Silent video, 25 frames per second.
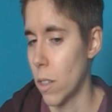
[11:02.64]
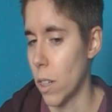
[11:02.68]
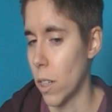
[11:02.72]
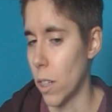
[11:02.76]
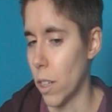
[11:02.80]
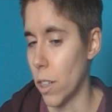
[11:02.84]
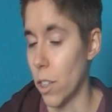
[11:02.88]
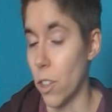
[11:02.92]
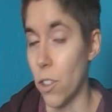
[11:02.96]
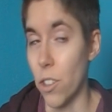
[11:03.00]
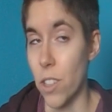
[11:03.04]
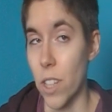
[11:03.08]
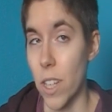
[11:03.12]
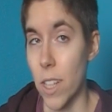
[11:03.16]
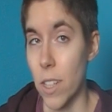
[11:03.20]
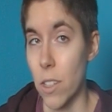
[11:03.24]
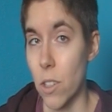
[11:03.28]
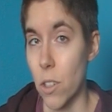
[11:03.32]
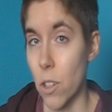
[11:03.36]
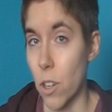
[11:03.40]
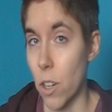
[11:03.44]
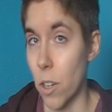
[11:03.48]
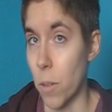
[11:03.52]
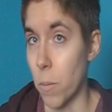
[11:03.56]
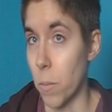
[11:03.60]
And I know it takes
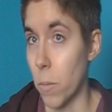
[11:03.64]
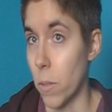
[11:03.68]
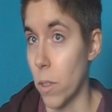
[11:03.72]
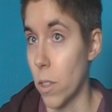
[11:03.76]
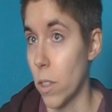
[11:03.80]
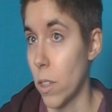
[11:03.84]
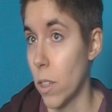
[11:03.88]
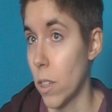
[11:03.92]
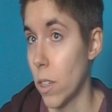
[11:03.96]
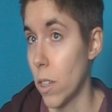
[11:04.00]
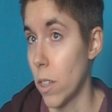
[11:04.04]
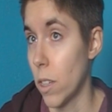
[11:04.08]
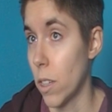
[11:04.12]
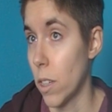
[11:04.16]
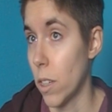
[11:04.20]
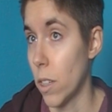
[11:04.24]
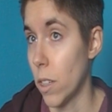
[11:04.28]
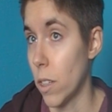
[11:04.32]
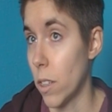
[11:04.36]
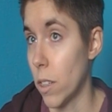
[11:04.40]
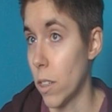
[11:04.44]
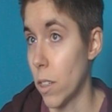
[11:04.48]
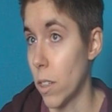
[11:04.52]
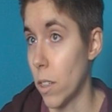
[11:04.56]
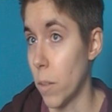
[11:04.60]
time.
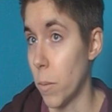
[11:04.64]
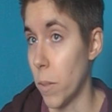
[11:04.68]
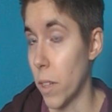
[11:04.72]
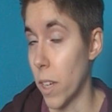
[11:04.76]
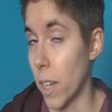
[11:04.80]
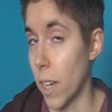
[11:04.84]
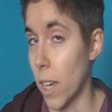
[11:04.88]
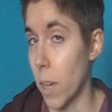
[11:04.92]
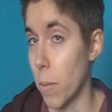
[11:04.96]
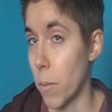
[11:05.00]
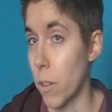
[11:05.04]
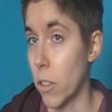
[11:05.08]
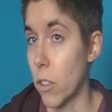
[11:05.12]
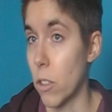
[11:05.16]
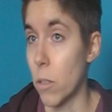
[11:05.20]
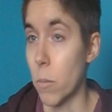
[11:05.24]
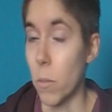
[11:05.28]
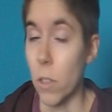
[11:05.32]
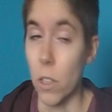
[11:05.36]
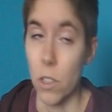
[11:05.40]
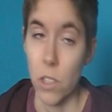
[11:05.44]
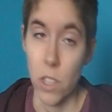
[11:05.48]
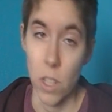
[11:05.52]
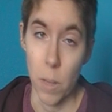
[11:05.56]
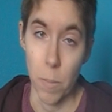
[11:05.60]
I mean, I came out to them
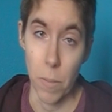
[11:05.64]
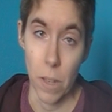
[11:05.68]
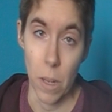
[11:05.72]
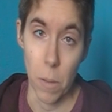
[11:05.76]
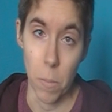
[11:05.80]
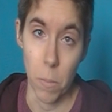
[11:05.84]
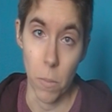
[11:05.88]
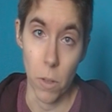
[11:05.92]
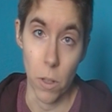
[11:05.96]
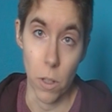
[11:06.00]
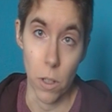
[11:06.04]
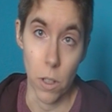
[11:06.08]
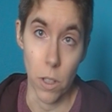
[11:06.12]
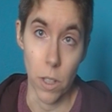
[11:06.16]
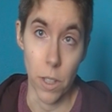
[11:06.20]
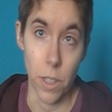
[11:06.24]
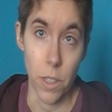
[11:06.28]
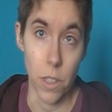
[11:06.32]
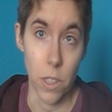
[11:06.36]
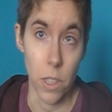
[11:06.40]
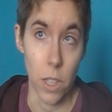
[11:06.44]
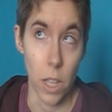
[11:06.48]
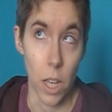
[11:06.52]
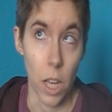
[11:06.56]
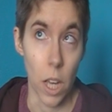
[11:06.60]
last September,
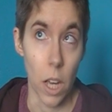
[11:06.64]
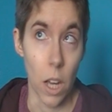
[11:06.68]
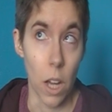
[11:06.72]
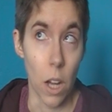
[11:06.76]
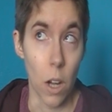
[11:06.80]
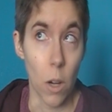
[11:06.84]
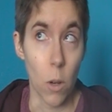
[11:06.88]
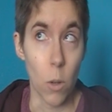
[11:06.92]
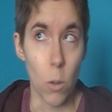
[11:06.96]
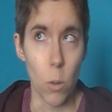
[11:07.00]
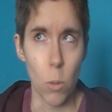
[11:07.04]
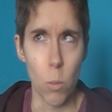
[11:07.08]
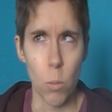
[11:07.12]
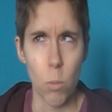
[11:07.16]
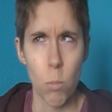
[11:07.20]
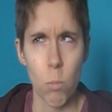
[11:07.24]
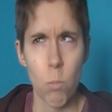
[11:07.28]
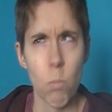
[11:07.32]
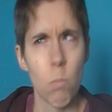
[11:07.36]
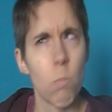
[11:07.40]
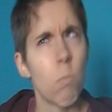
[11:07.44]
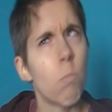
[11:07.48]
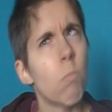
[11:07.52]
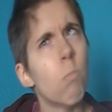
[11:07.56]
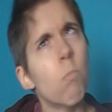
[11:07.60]
it's now
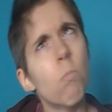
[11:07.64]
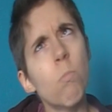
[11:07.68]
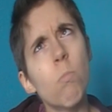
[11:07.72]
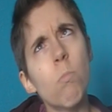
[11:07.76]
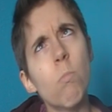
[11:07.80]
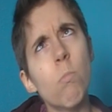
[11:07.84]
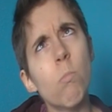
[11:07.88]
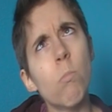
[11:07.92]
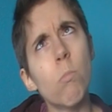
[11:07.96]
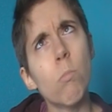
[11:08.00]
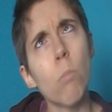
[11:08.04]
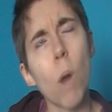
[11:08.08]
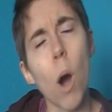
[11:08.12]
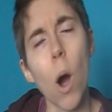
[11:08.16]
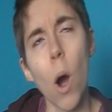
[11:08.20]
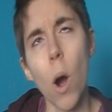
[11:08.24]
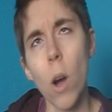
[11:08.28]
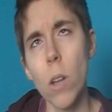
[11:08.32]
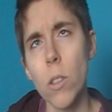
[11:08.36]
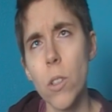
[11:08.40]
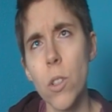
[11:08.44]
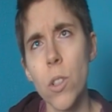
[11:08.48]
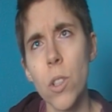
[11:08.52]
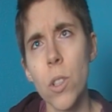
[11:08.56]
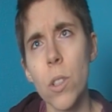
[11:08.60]

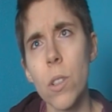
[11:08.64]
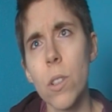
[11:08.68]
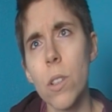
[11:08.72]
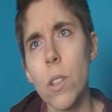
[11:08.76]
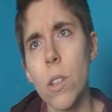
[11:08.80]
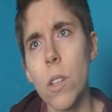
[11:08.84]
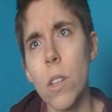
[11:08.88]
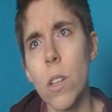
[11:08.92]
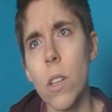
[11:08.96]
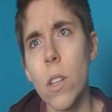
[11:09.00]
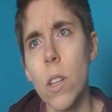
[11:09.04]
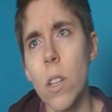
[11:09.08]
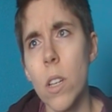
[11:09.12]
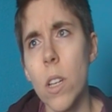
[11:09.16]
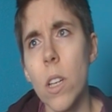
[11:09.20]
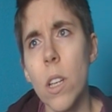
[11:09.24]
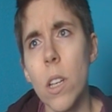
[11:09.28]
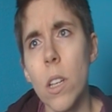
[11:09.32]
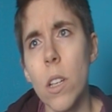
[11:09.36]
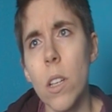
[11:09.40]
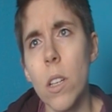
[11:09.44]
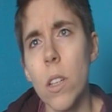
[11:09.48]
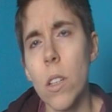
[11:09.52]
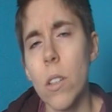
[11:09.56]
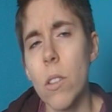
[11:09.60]
March,
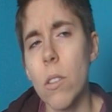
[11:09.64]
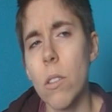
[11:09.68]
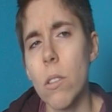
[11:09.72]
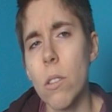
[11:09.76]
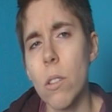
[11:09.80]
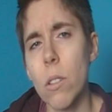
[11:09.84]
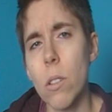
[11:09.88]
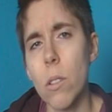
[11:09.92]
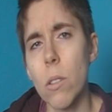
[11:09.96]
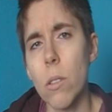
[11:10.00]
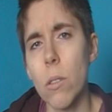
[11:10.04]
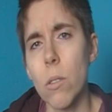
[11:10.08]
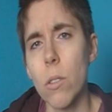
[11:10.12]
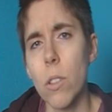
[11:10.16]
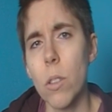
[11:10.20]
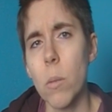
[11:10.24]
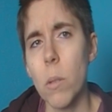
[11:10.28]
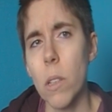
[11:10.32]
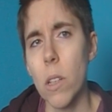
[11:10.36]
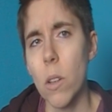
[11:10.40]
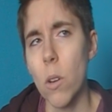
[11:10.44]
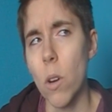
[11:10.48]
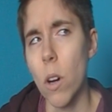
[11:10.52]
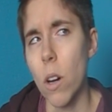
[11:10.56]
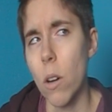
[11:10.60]
so it's
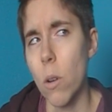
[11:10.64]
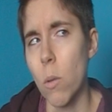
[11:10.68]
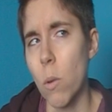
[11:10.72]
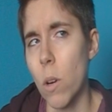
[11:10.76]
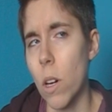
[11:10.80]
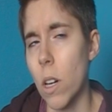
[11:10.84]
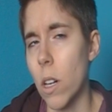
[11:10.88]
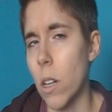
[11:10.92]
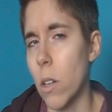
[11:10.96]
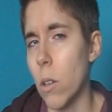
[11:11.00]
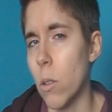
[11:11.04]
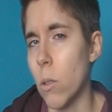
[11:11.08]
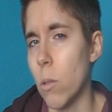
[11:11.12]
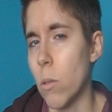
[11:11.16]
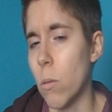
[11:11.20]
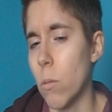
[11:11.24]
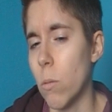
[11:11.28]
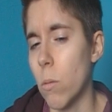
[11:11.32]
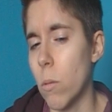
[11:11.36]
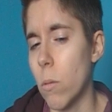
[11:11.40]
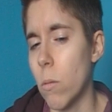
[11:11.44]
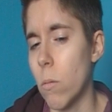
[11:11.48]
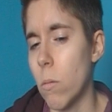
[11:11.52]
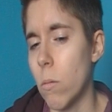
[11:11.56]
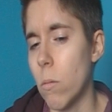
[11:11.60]
been quite a while.
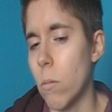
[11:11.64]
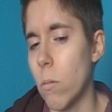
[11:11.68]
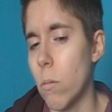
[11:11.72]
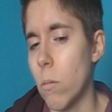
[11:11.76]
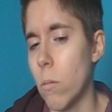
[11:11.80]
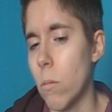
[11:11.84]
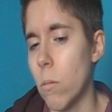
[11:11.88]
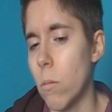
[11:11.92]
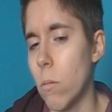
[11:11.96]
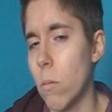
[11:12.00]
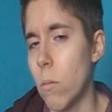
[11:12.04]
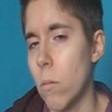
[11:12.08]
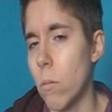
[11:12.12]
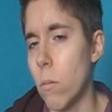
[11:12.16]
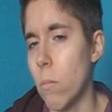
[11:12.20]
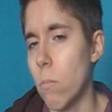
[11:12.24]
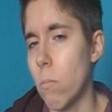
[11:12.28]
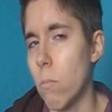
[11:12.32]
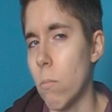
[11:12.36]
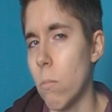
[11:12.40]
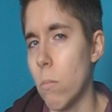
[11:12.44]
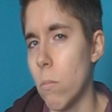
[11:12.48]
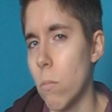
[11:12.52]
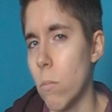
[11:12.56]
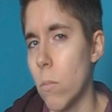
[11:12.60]

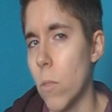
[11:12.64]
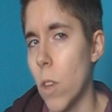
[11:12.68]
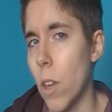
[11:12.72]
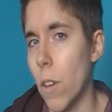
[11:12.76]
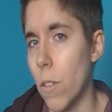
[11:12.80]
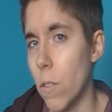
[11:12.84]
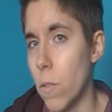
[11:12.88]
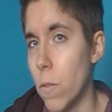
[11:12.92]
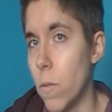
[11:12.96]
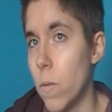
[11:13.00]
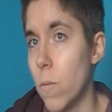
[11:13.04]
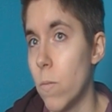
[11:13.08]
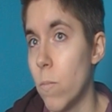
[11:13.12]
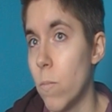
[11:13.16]
They've